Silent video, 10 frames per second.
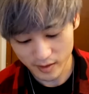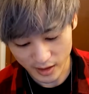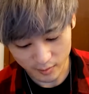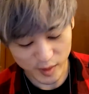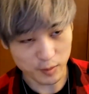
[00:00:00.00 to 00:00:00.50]

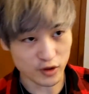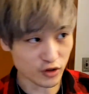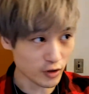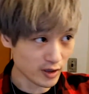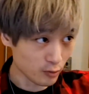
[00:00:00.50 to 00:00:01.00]
thing people
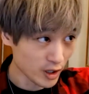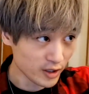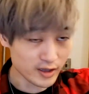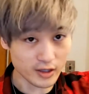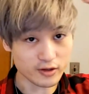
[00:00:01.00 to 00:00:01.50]
do as well
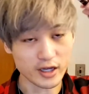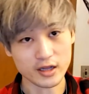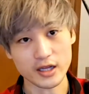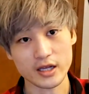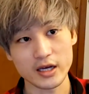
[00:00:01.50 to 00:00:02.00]
is they'll take
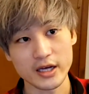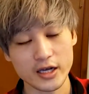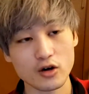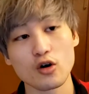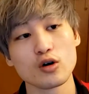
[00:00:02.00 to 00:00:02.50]
like a
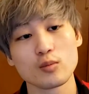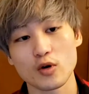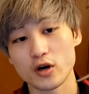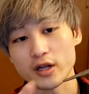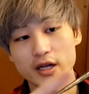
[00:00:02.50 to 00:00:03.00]
comb,
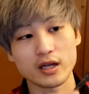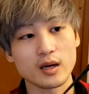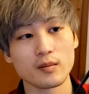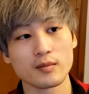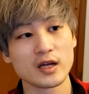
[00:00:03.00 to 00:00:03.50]
or like
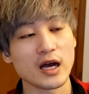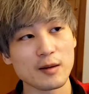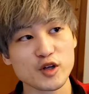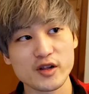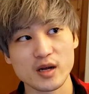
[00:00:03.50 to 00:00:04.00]

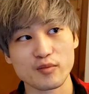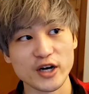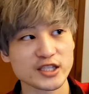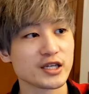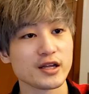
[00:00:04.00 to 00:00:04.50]
I'm using a
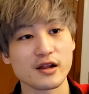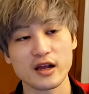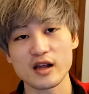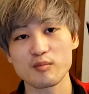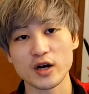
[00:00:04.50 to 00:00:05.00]
brush in this
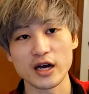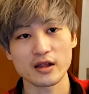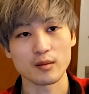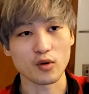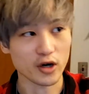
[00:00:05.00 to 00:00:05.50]
case, but it has
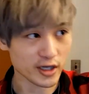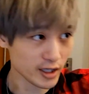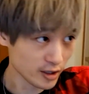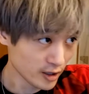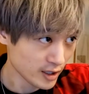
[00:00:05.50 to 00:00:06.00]
a point
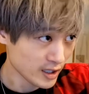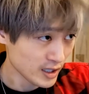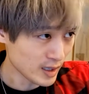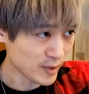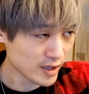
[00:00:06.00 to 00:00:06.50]
here,
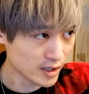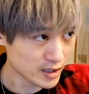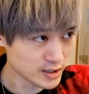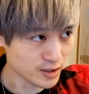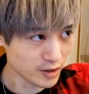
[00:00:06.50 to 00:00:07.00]
and
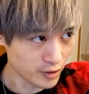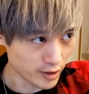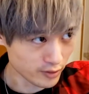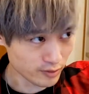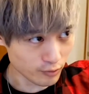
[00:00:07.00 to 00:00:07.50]
basically just
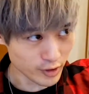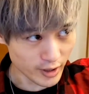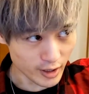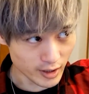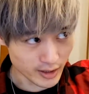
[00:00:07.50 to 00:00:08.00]
going through your
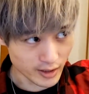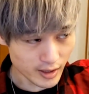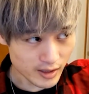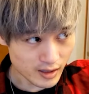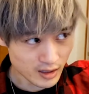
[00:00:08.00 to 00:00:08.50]
hair like
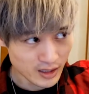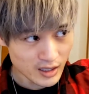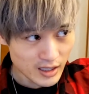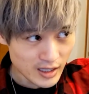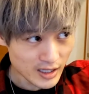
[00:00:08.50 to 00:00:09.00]
this.
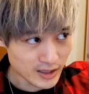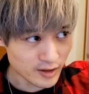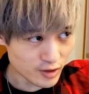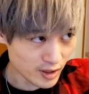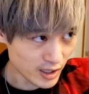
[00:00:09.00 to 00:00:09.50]
And this
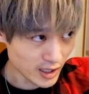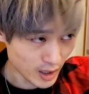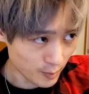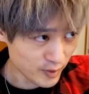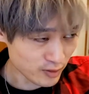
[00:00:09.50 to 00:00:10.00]
just kind of
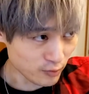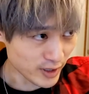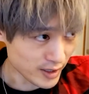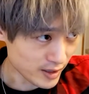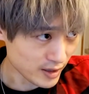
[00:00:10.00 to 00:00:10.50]
helps
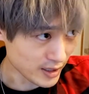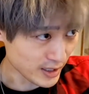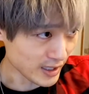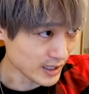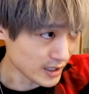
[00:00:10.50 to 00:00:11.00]
with
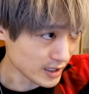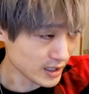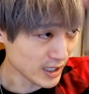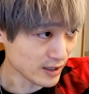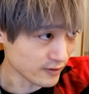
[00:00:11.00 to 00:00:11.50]
like any
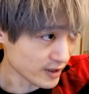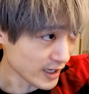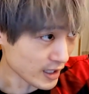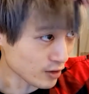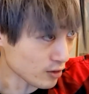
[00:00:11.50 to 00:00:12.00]
kind of
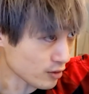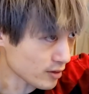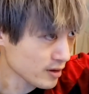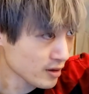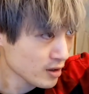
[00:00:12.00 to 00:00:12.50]

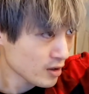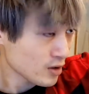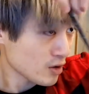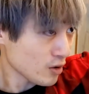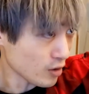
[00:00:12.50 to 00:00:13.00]
tangles
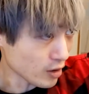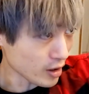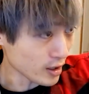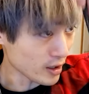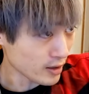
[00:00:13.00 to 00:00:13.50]

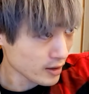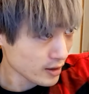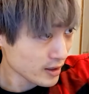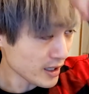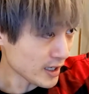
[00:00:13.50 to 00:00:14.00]
or
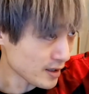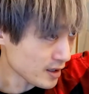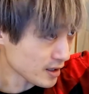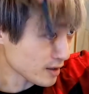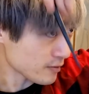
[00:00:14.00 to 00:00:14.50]

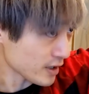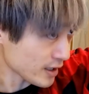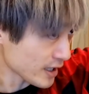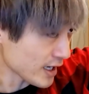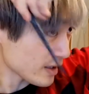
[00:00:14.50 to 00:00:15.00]
anything
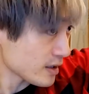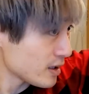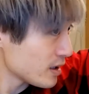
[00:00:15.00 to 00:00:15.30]
like that.